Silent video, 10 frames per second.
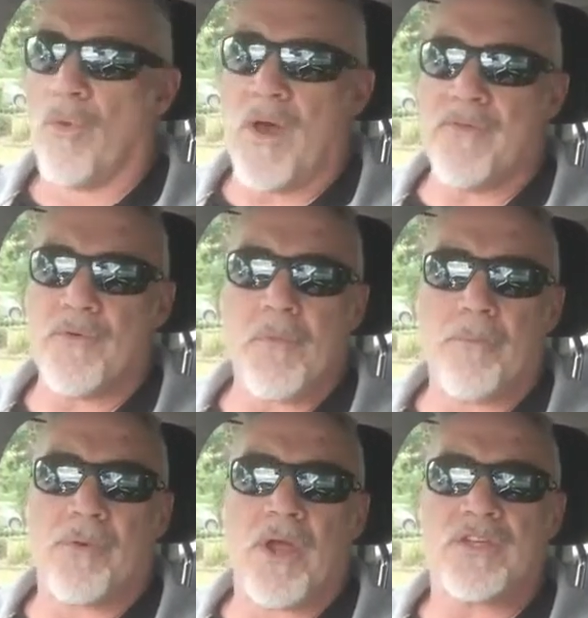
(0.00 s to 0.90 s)
away from
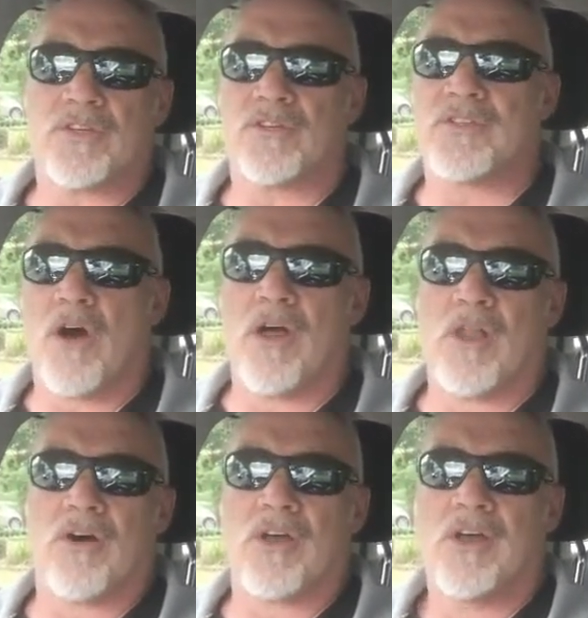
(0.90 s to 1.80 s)
operational
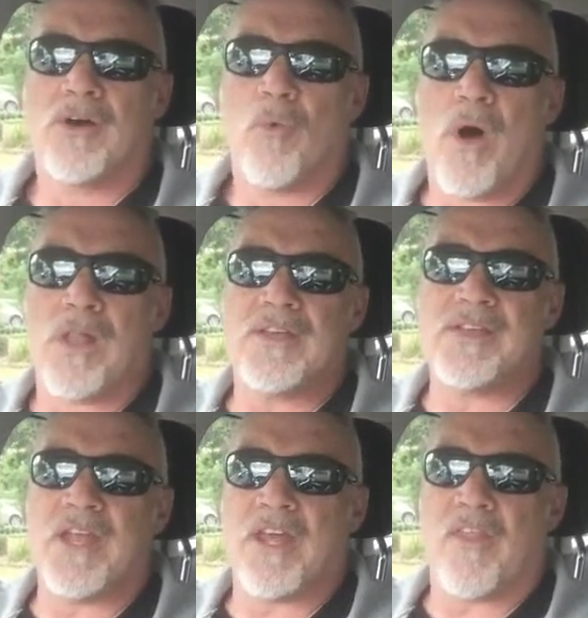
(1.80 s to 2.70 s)
dialogue while
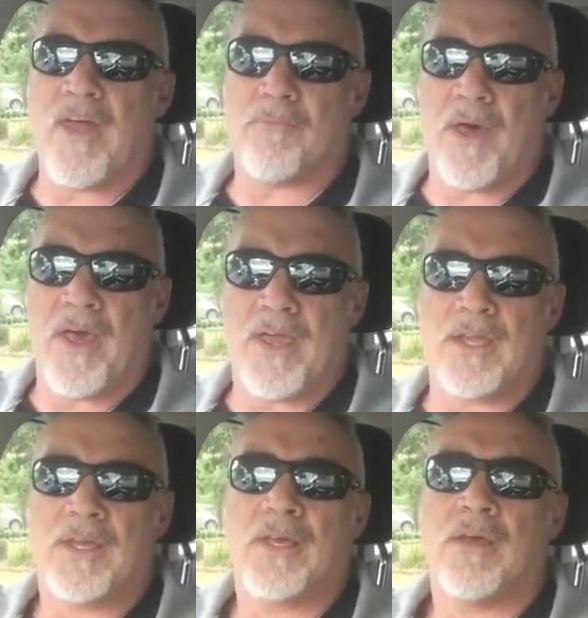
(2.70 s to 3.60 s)
there's any of that pain.